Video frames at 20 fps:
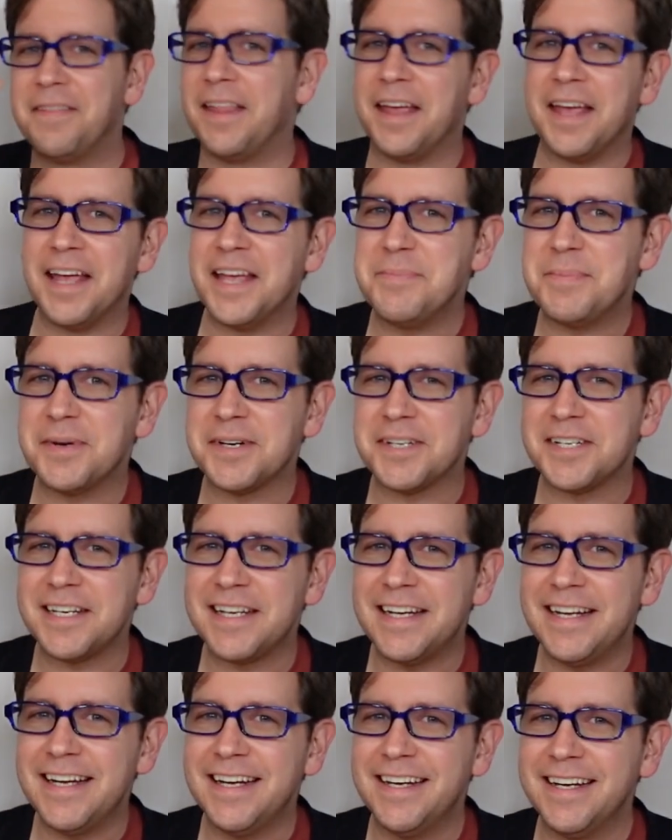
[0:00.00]
hey,
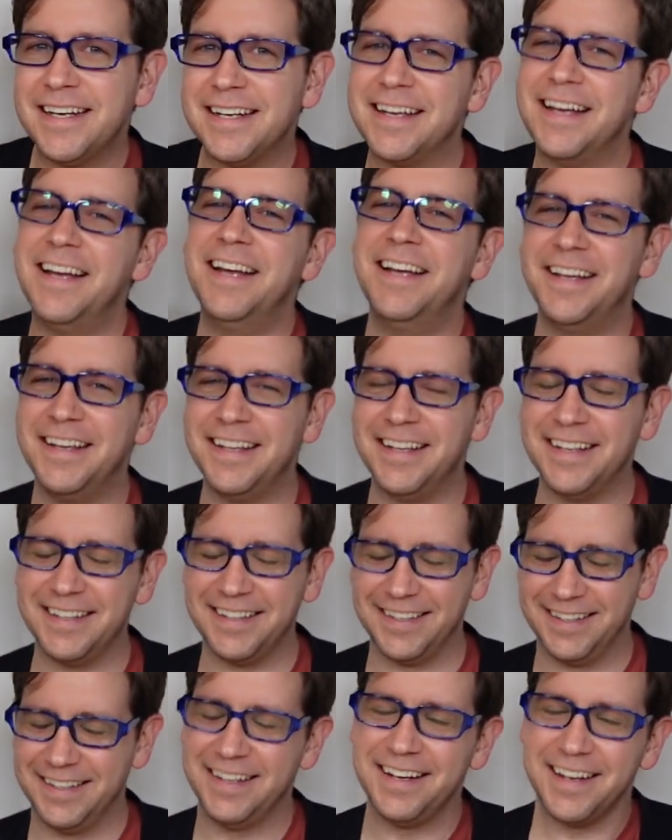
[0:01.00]
birdie,
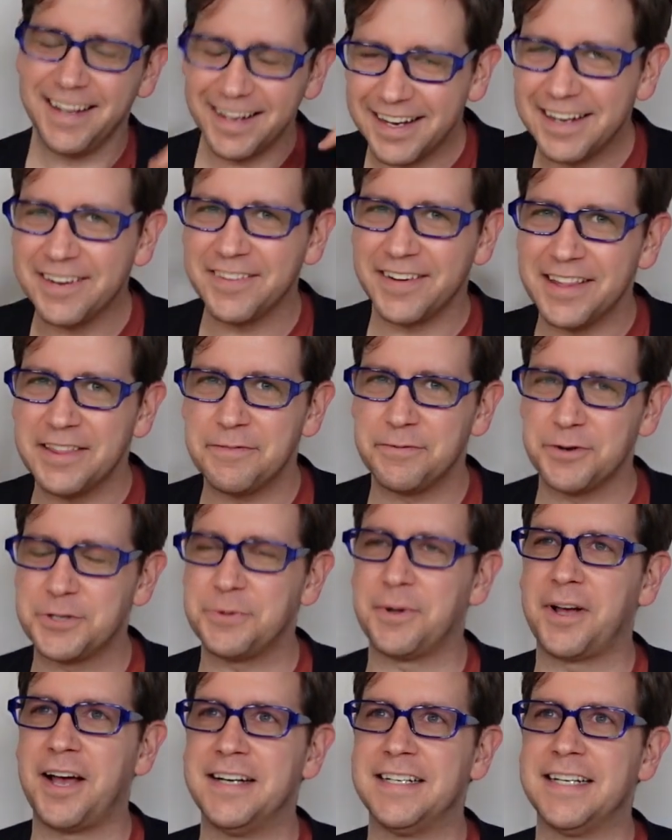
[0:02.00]
in the
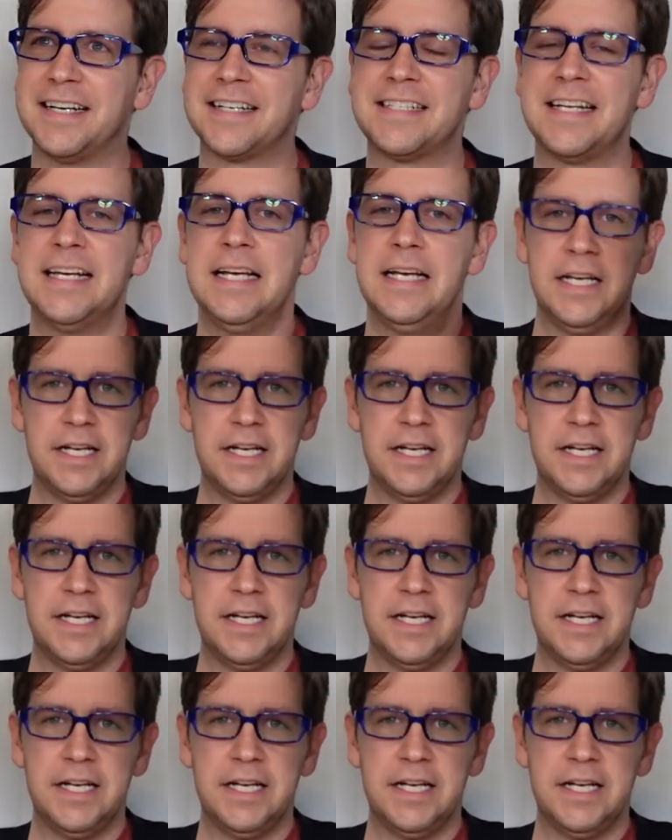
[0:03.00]
virtual context.